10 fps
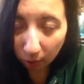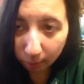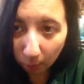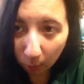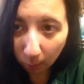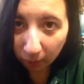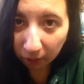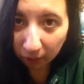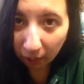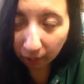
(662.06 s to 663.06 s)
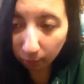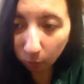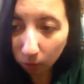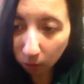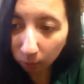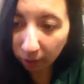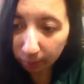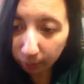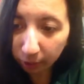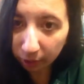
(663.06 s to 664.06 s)
I'm hoping, I wrote on the
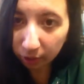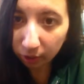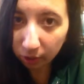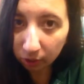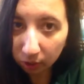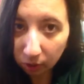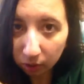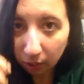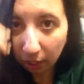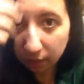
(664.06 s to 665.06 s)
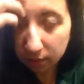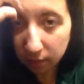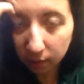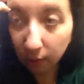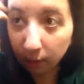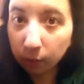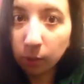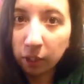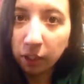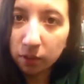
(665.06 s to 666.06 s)
whiteboard, as like the
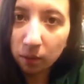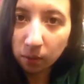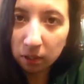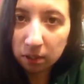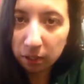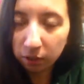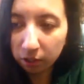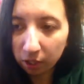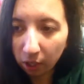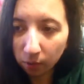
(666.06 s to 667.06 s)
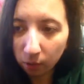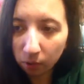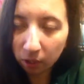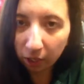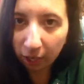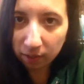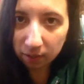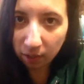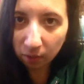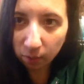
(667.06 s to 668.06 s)
one that you saw with the snail on it, I wrote on there
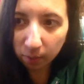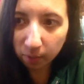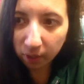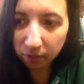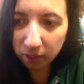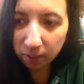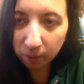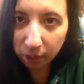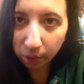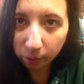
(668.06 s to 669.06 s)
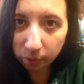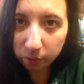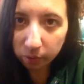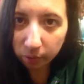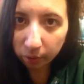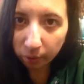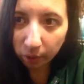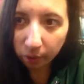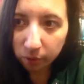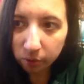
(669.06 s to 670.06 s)
asking if people have seen my totes.
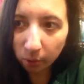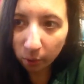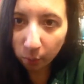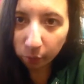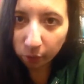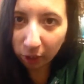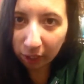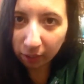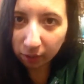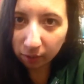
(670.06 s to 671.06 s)
So hopefully